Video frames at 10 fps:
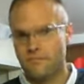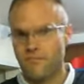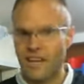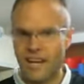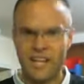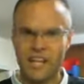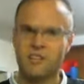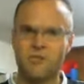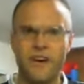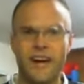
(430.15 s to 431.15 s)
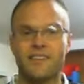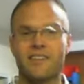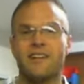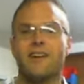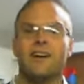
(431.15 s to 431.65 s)
I like the fact
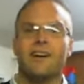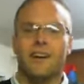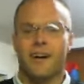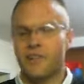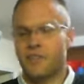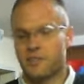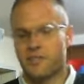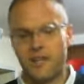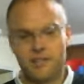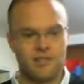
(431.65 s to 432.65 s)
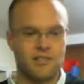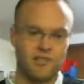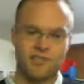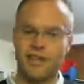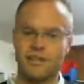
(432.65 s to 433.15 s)
that this takes
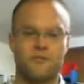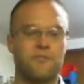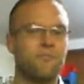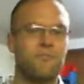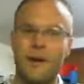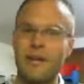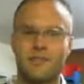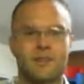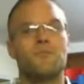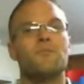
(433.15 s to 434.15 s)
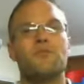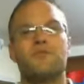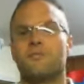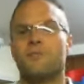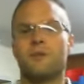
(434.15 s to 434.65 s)
just kind of basic
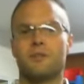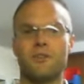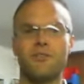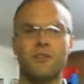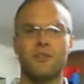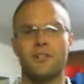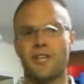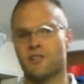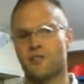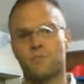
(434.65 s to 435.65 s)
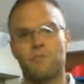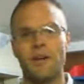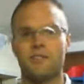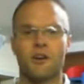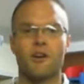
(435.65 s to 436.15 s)
moves to be able to do. It takes just
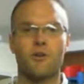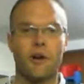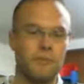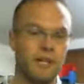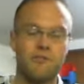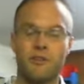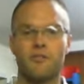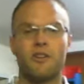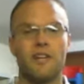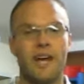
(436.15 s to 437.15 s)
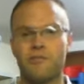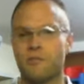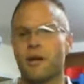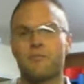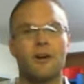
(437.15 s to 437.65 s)
basic equipment. Even if you didn't have the
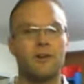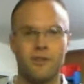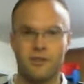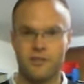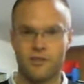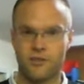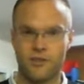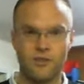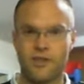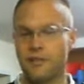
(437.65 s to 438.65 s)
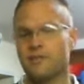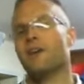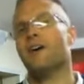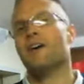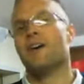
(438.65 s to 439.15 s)
med ball, you could still do this.
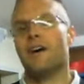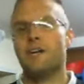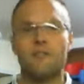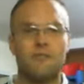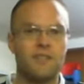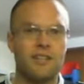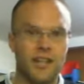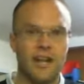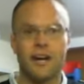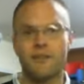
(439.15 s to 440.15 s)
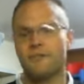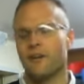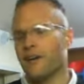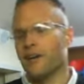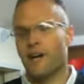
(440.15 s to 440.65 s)
Even if you didn't have
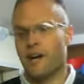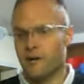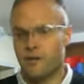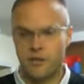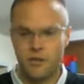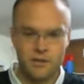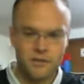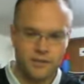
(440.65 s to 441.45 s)
the